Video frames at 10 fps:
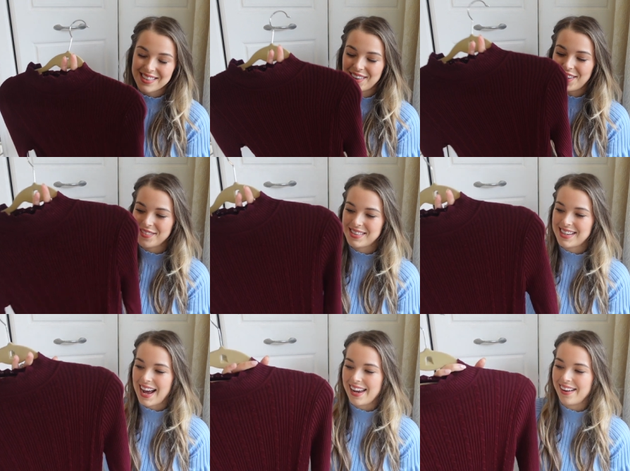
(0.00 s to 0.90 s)
sort of
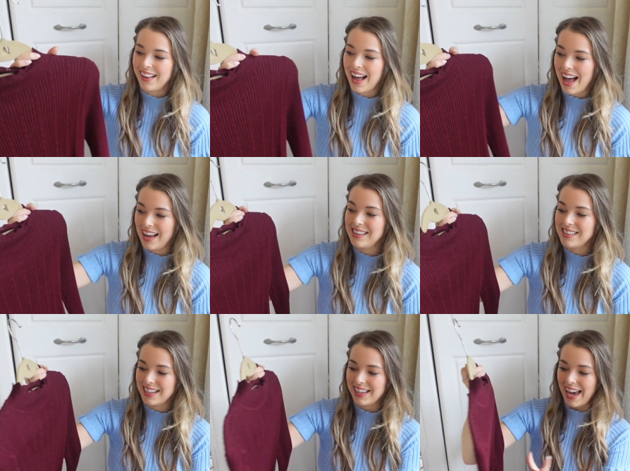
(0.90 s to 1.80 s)
style
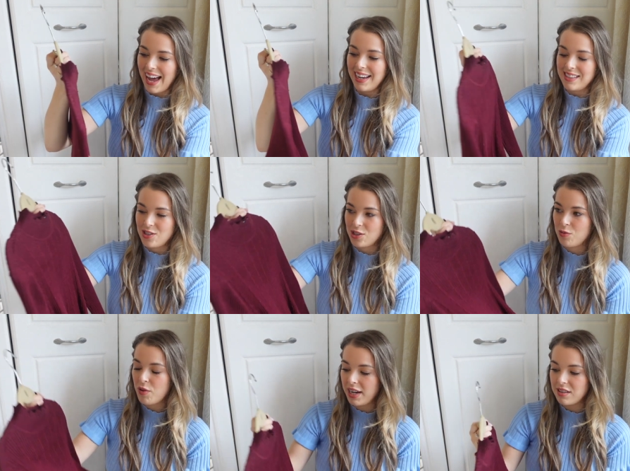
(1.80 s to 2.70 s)
and yeah it's
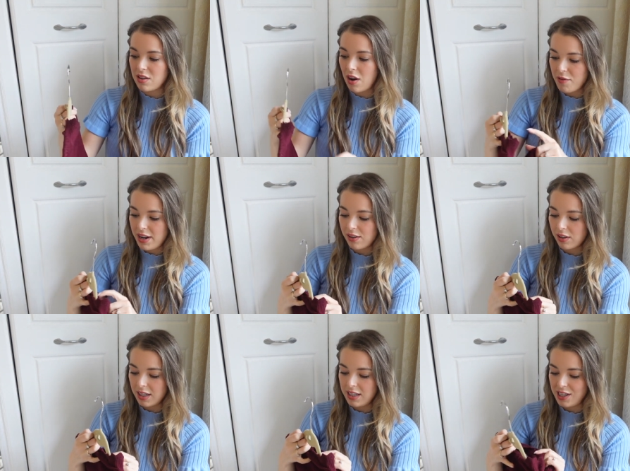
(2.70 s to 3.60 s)
just really soft really
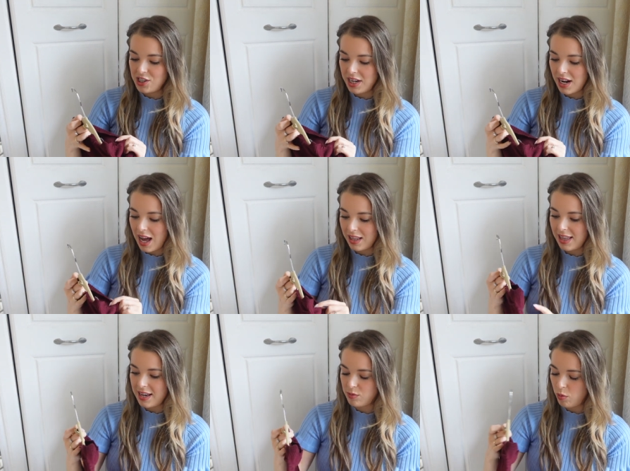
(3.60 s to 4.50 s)
good condition and
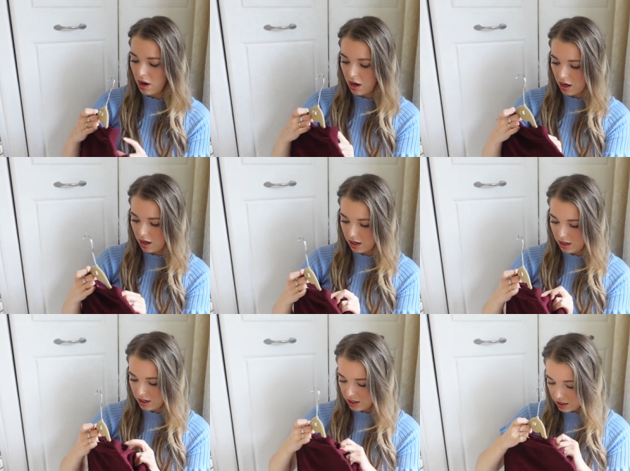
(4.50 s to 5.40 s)
this
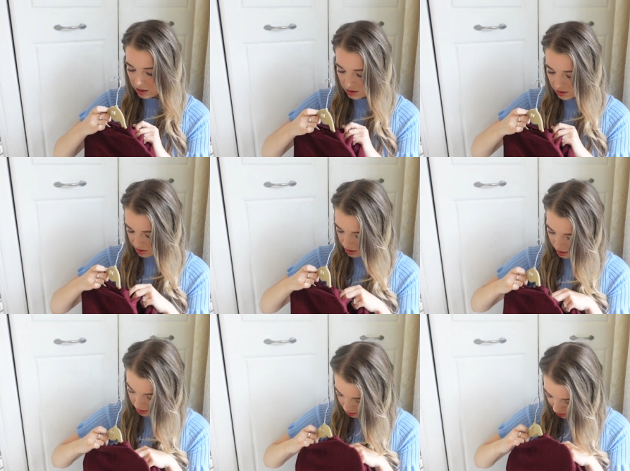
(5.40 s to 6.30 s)
was
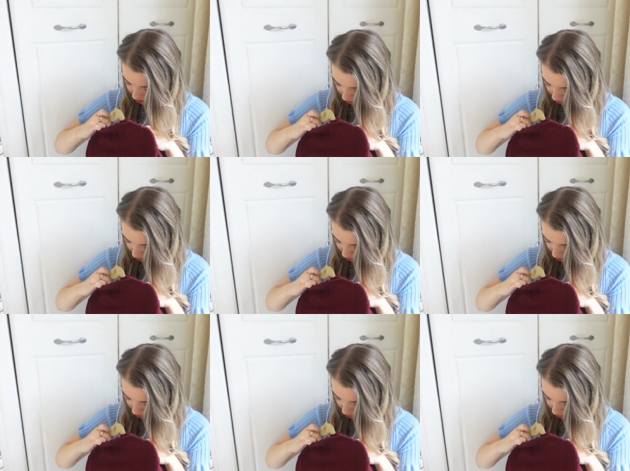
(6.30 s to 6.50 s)
I